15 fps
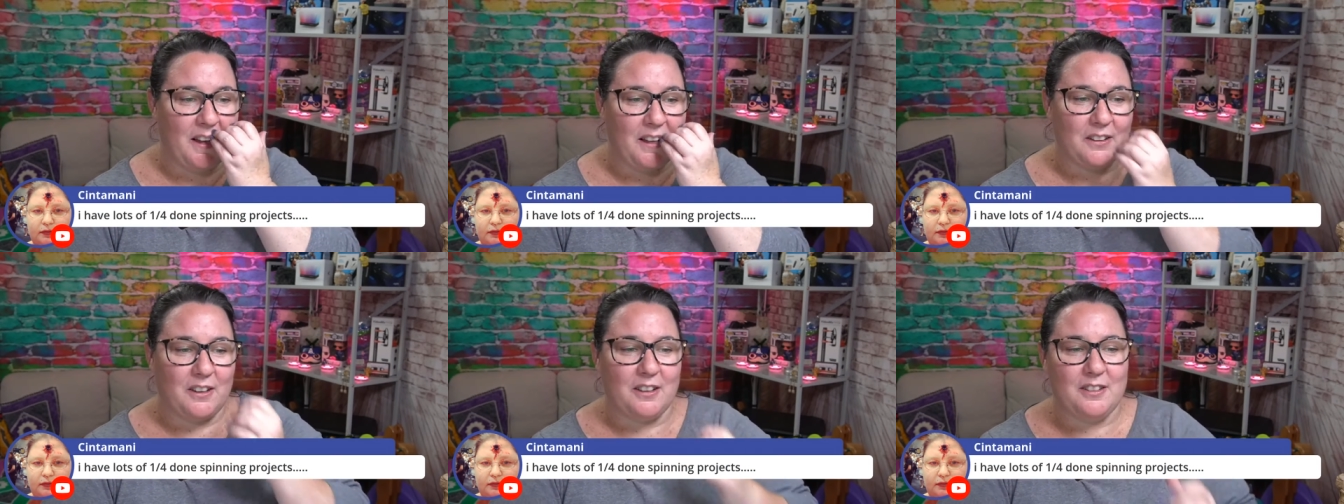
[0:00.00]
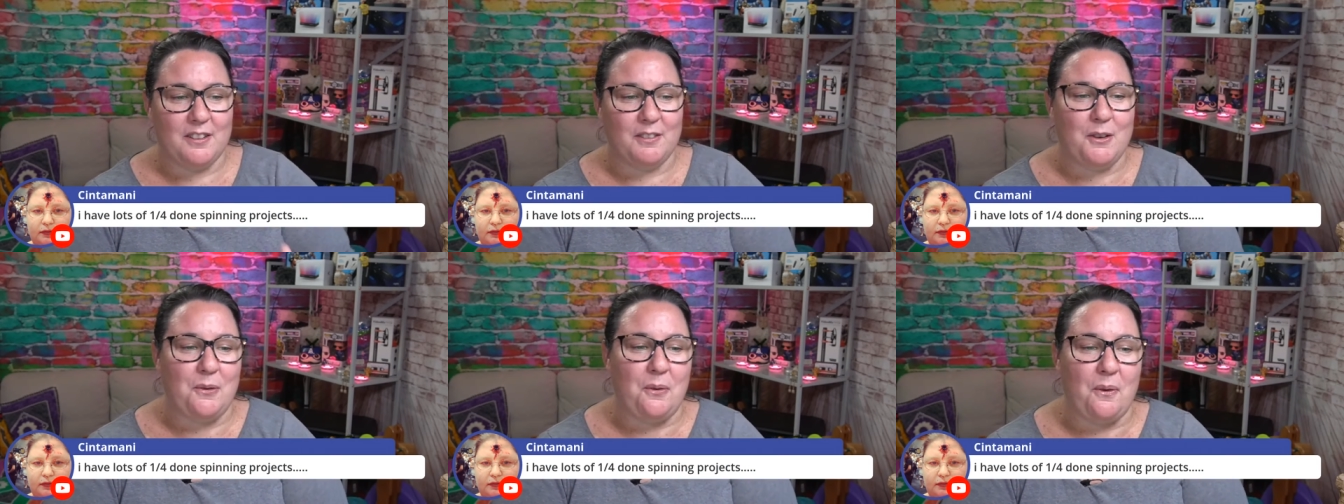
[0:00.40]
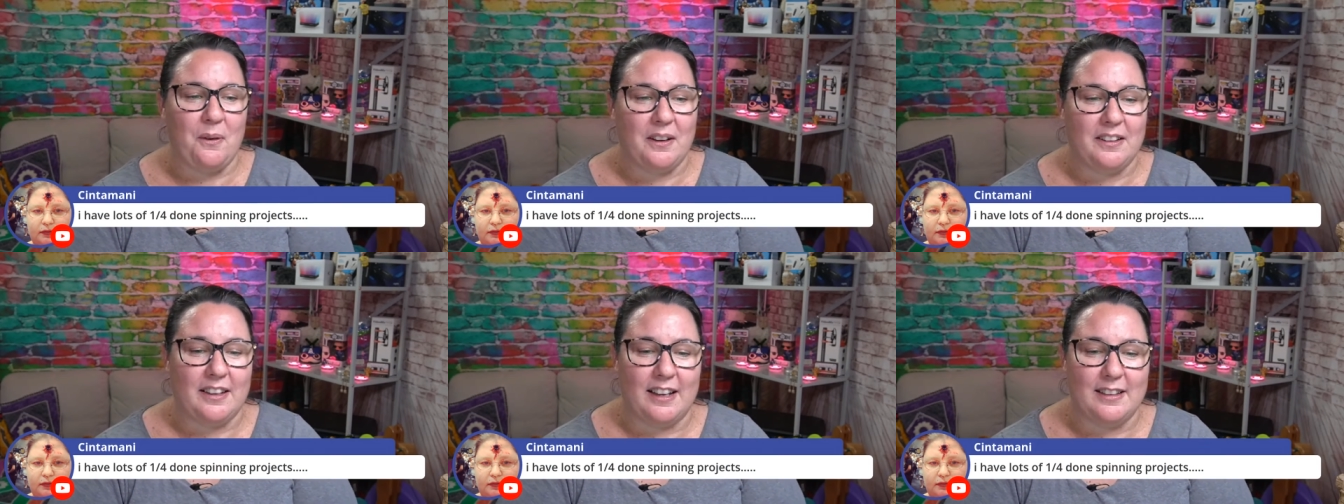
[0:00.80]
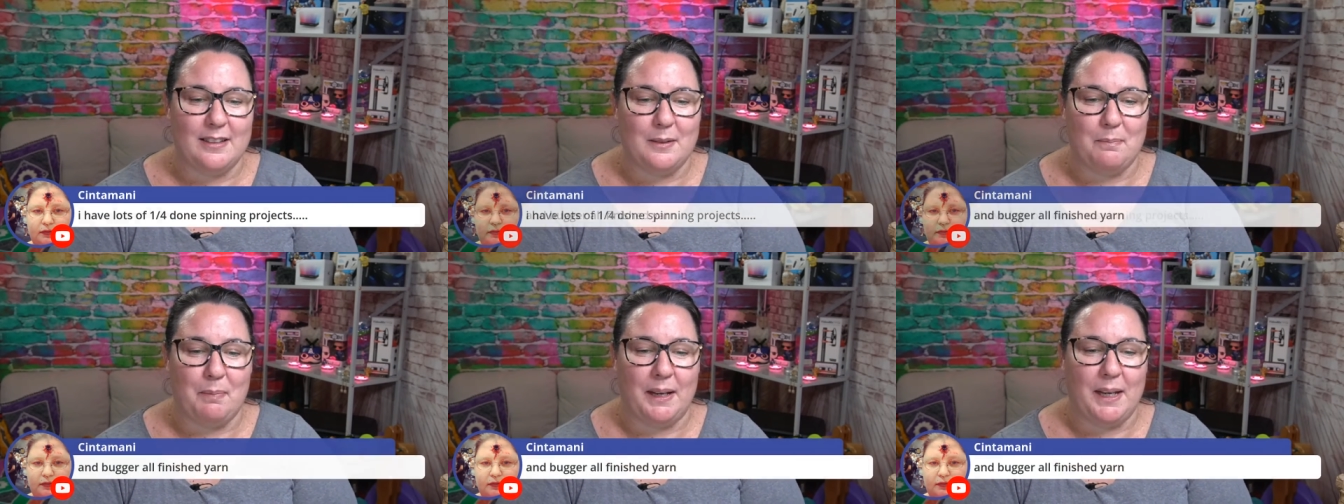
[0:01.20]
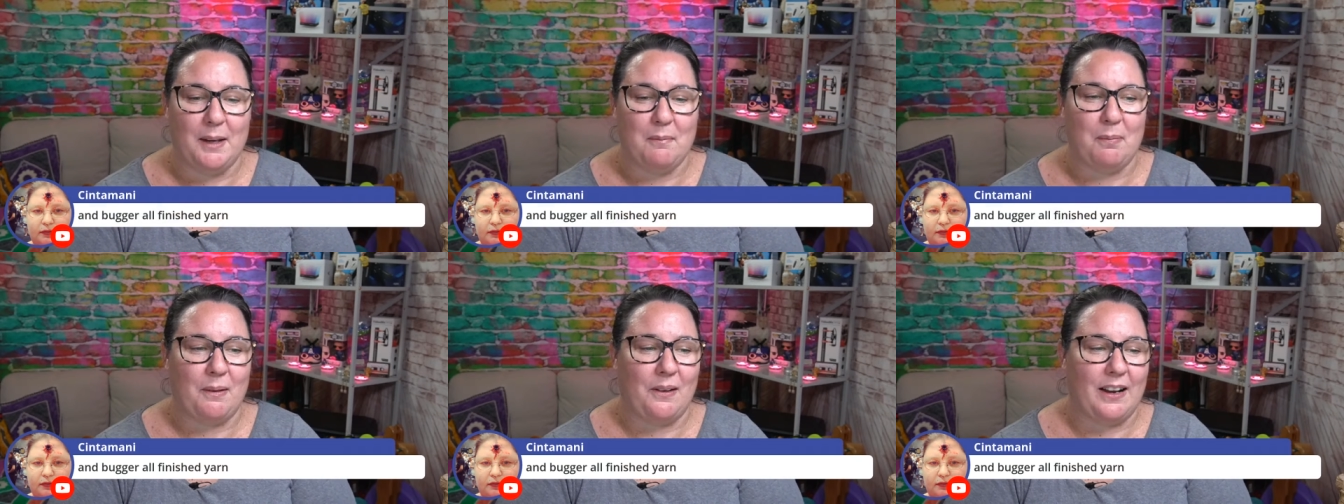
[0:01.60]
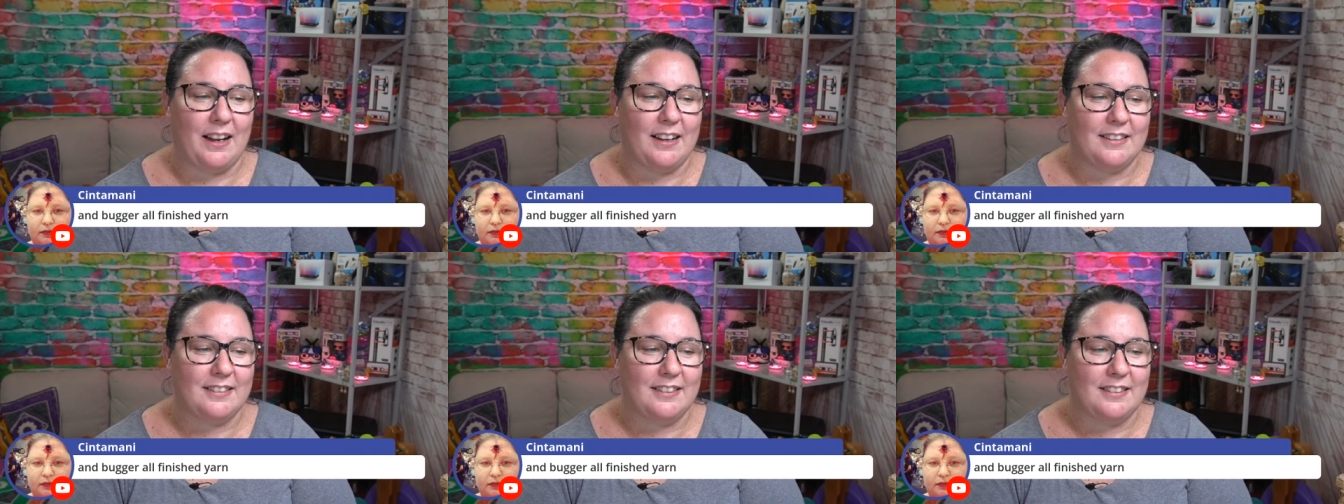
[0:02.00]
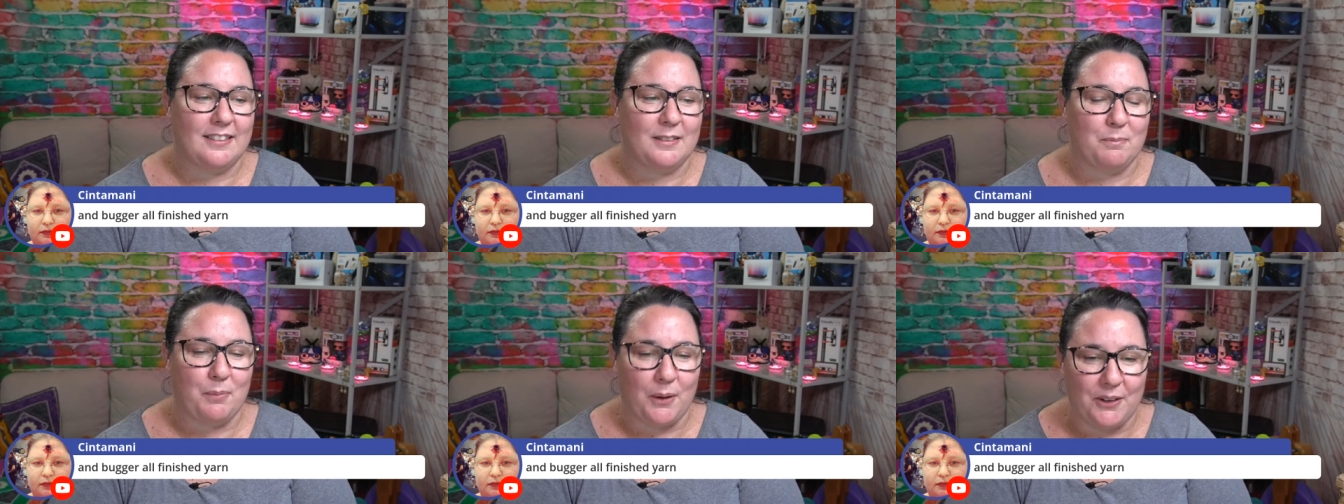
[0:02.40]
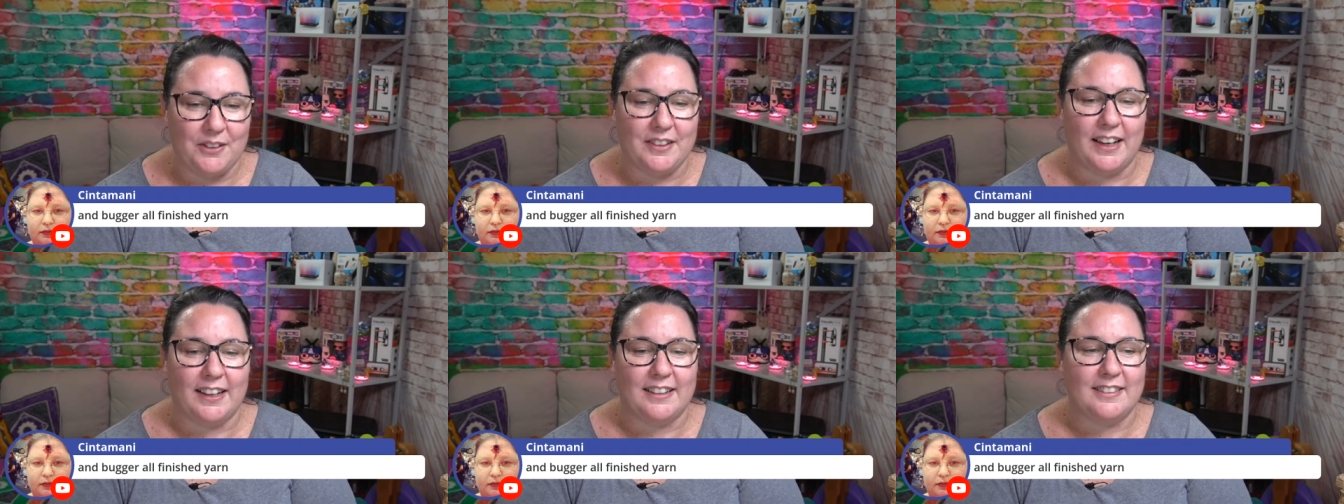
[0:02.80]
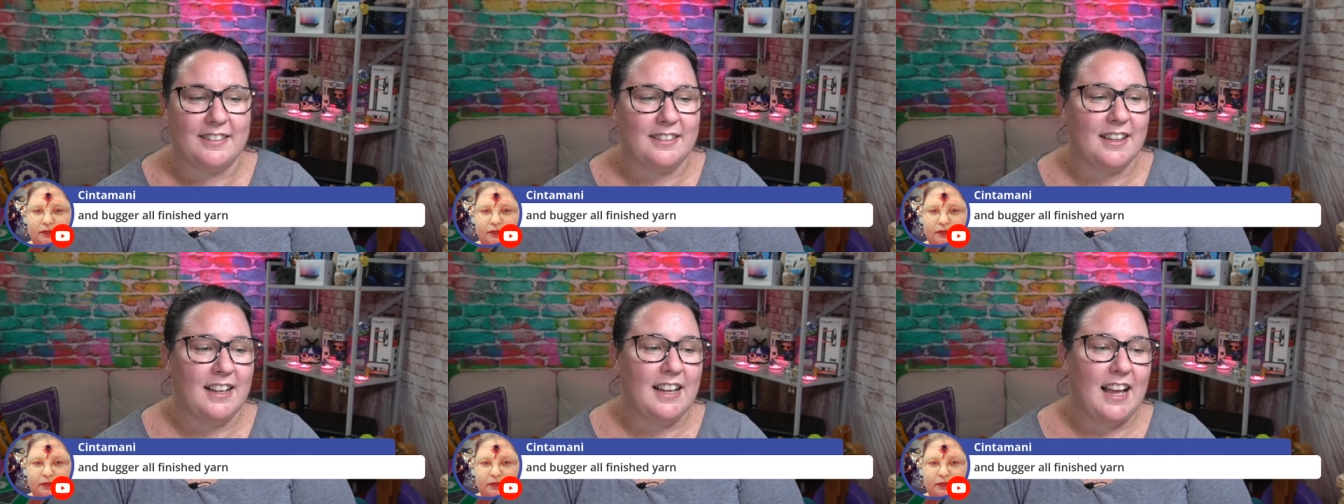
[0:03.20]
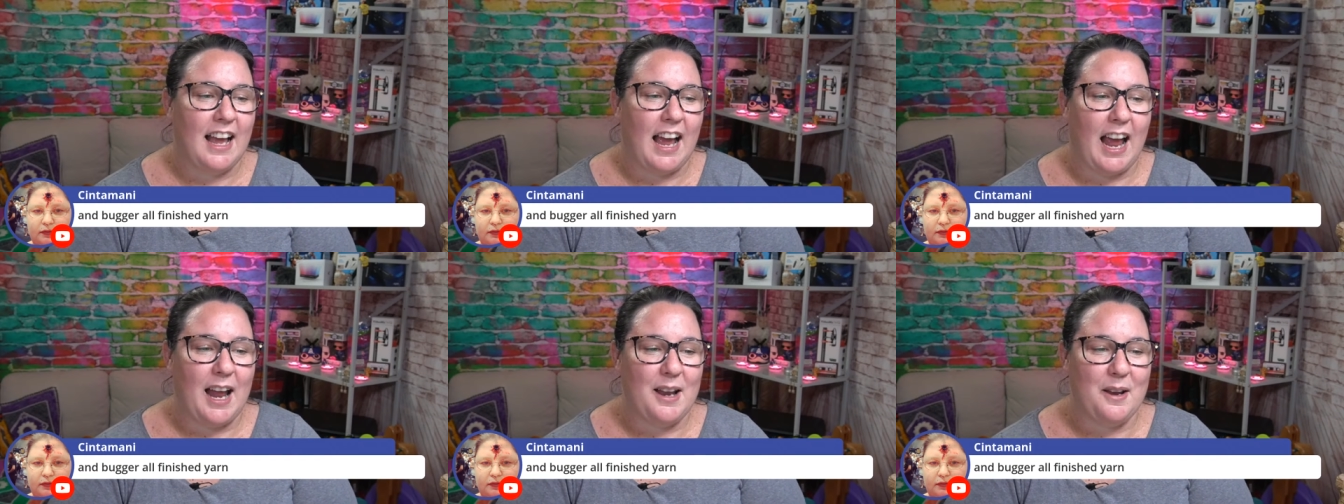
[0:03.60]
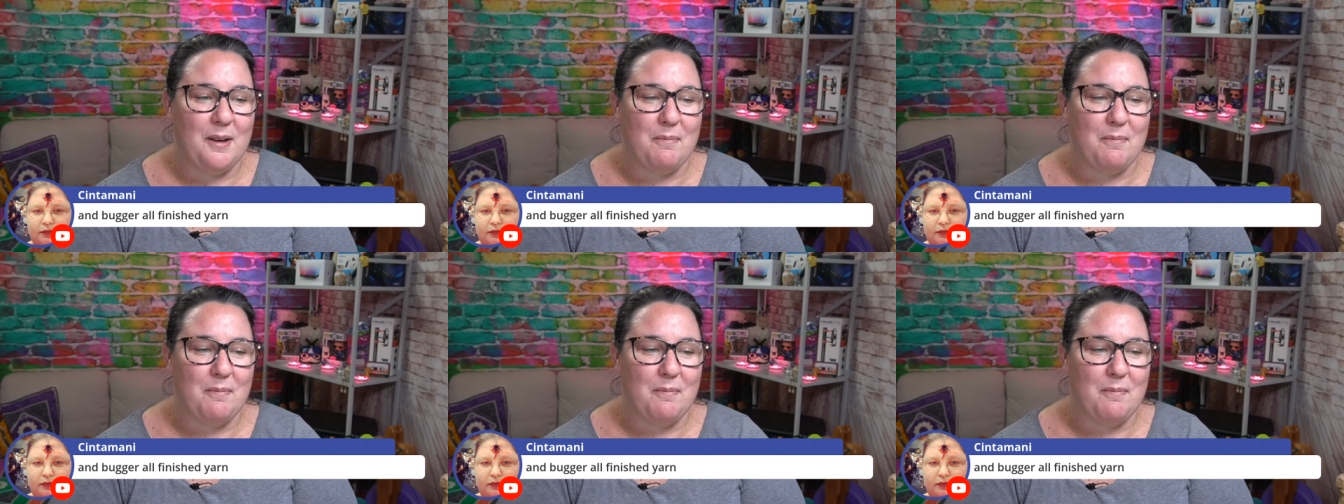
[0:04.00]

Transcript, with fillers: lots of quarter done spinning products, projects, and